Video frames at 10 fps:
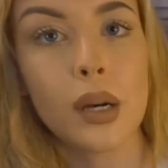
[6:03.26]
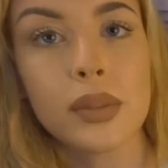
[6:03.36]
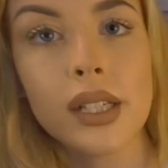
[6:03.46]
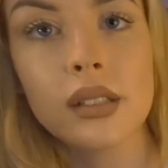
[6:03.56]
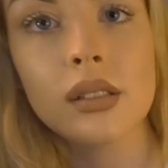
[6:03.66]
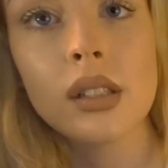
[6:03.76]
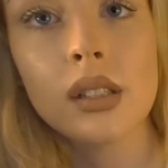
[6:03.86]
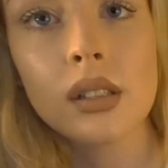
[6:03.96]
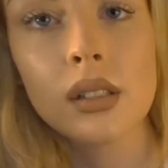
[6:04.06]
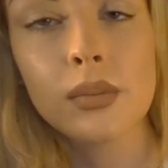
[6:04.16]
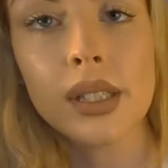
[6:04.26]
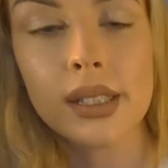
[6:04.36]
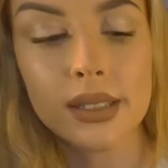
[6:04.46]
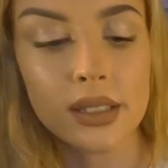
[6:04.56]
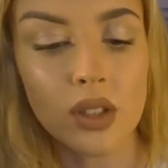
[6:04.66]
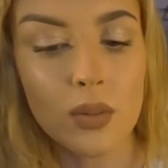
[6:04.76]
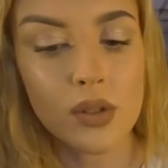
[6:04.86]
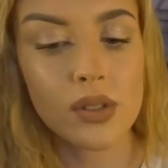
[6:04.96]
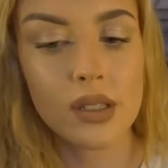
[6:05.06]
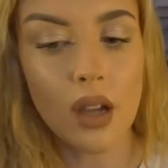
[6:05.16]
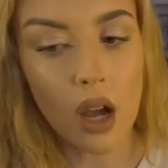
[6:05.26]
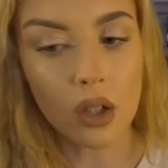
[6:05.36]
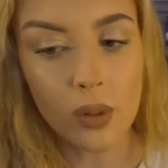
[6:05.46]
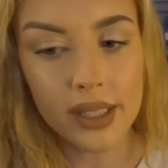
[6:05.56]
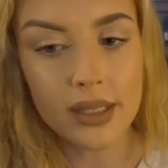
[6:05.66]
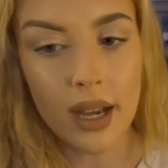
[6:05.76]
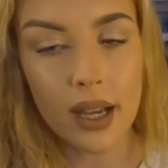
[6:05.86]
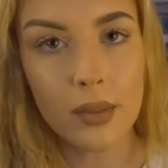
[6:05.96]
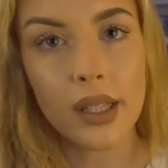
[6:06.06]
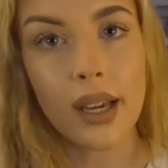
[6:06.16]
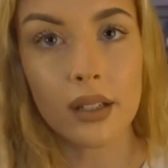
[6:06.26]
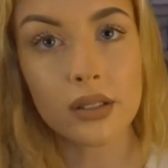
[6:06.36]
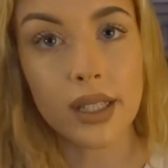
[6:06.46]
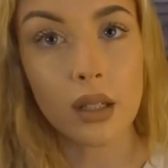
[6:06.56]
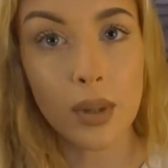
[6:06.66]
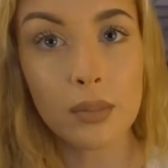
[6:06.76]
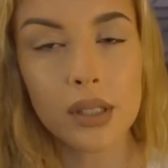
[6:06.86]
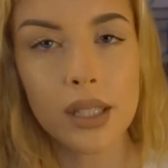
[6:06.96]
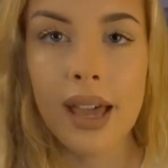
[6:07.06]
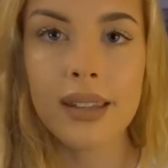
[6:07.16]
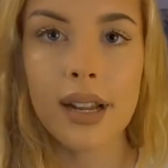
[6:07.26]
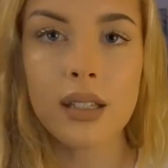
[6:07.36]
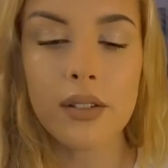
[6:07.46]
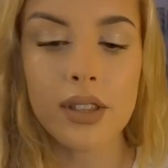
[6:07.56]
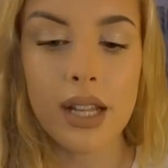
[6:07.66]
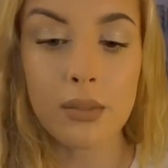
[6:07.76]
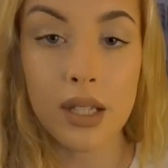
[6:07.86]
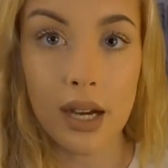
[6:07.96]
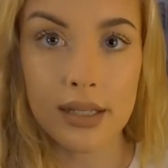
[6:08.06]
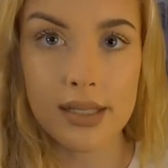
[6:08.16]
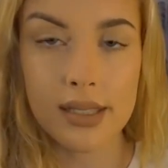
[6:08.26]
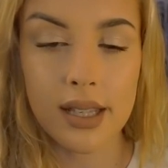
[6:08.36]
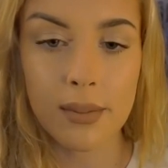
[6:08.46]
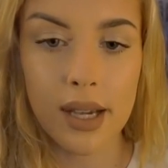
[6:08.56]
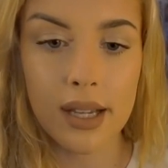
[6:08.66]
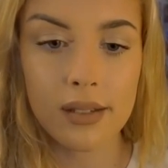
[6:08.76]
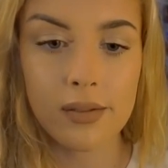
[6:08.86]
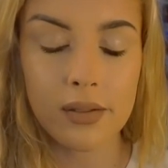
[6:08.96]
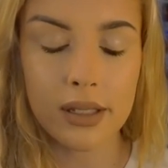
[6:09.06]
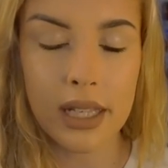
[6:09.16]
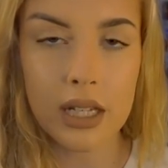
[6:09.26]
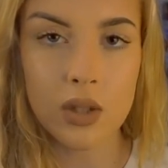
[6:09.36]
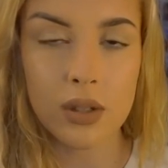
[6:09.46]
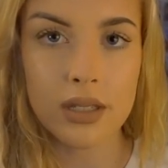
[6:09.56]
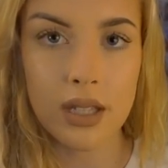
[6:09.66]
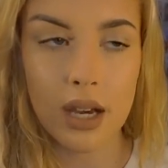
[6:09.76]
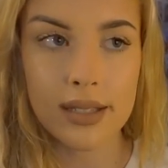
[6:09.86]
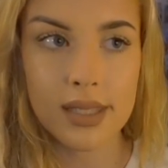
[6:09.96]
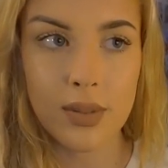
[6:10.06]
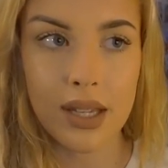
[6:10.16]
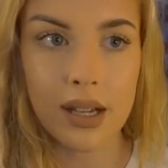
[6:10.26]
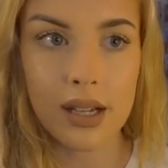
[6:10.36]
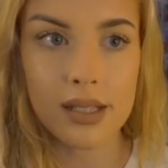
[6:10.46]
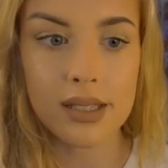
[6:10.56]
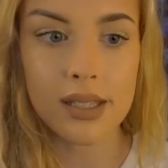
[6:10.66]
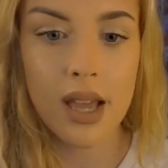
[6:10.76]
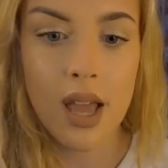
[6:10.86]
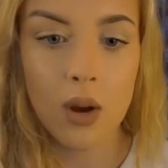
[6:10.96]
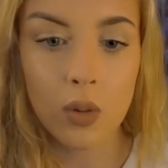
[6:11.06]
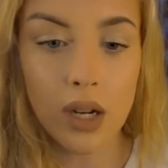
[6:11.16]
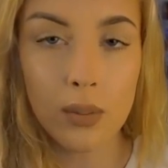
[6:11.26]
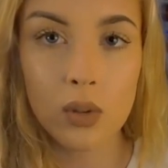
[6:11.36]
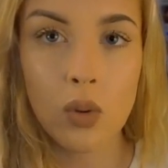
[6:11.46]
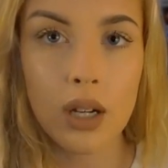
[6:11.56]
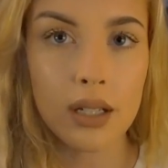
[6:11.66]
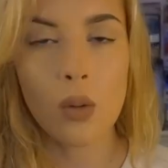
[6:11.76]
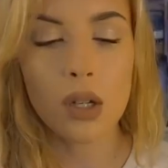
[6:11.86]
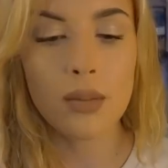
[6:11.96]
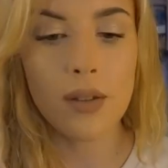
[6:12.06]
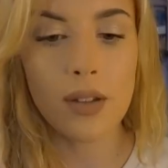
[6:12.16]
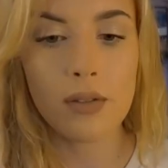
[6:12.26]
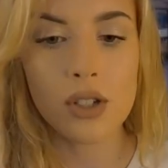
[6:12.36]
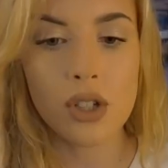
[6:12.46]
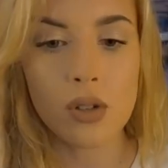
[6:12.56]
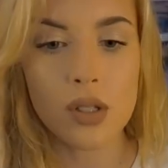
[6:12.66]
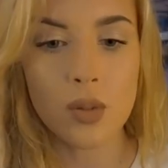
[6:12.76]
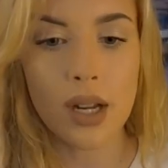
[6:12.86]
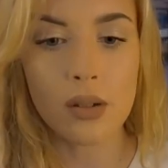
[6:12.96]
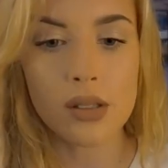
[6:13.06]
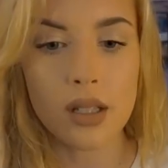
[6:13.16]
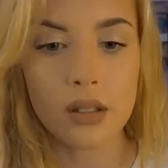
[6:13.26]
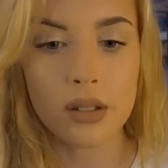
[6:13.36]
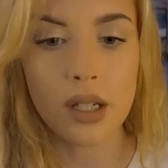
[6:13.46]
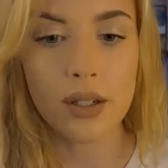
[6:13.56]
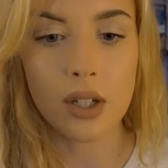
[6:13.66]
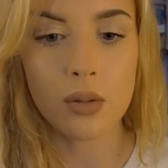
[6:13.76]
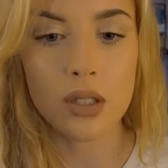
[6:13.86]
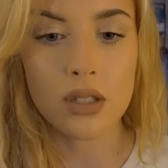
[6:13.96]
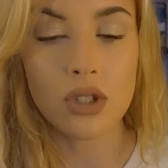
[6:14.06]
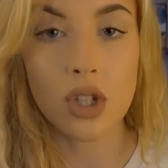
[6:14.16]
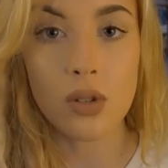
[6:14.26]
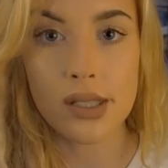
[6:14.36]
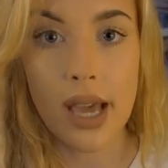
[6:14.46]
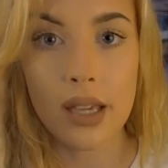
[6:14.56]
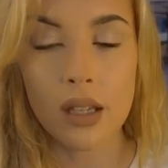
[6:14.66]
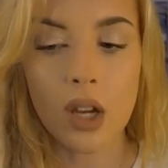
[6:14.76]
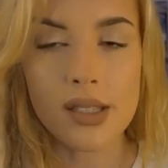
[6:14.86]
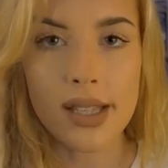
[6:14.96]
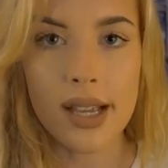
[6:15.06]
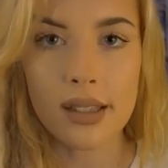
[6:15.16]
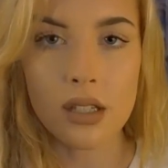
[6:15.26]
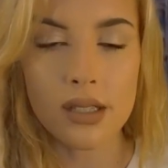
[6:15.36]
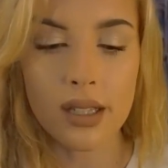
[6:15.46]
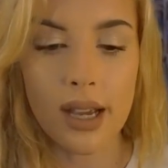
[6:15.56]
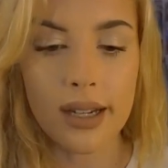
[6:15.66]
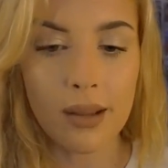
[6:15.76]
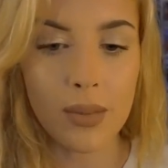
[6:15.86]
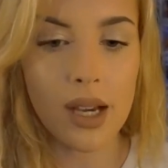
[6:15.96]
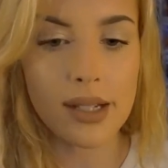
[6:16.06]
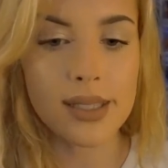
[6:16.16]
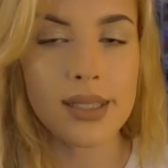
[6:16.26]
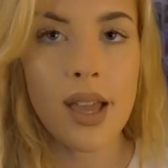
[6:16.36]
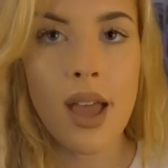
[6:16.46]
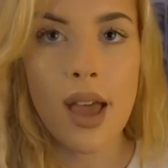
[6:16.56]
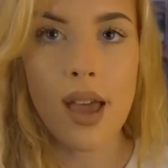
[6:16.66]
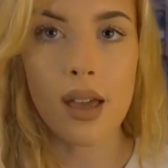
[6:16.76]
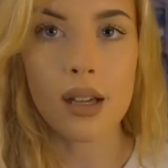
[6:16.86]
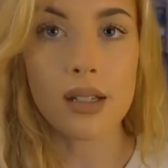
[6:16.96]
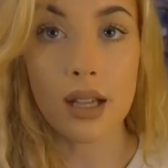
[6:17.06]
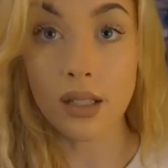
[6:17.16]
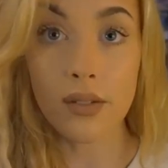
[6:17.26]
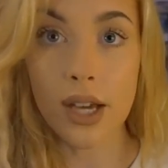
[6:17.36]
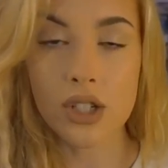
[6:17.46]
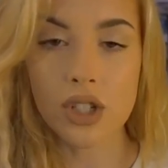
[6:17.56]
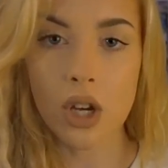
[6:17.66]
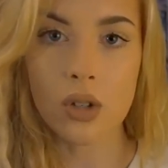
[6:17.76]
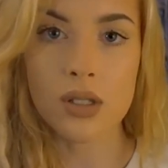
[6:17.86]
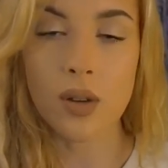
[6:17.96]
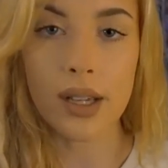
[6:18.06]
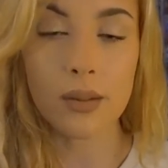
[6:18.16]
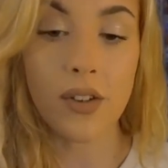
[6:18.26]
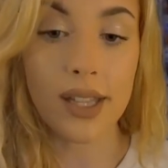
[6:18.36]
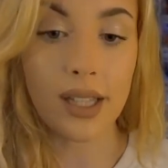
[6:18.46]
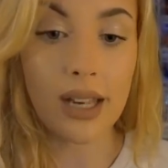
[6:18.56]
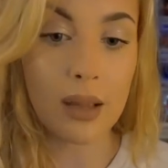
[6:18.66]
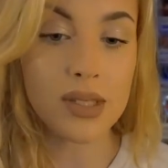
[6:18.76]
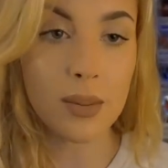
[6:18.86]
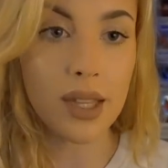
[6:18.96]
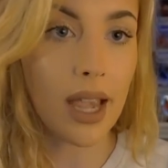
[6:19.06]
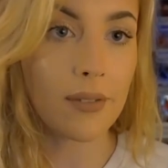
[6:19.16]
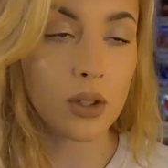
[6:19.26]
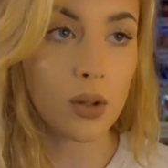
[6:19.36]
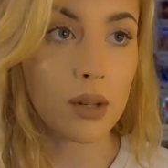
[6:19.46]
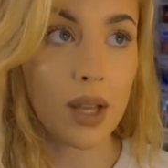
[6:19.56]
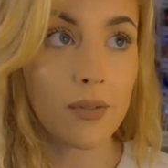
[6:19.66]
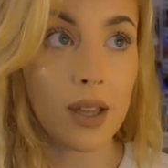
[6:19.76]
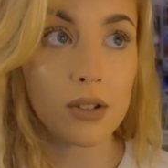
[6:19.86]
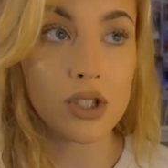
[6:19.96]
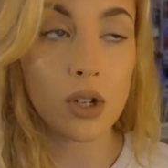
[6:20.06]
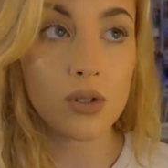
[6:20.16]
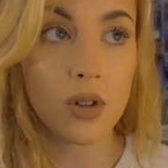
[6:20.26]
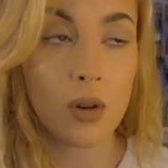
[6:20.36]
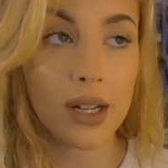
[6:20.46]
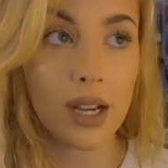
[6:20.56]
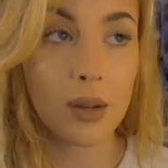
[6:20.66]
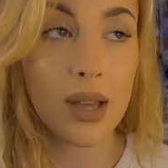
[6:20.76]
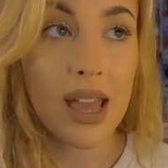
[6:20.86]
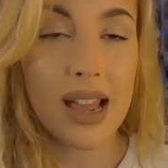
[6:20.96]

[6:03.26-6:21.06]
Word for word: Pumpkin because it's almost Halloween time and he kind of looks like a pumpkin. And then I love the name Gus, and I'm kind of leaning towards Gus because, number one, one of my favorite shows when I was a little younger was the show Psych. On Psych, there's a guy named Gus, and I love that show, so I could finally name something after one of my favorite shows growing up.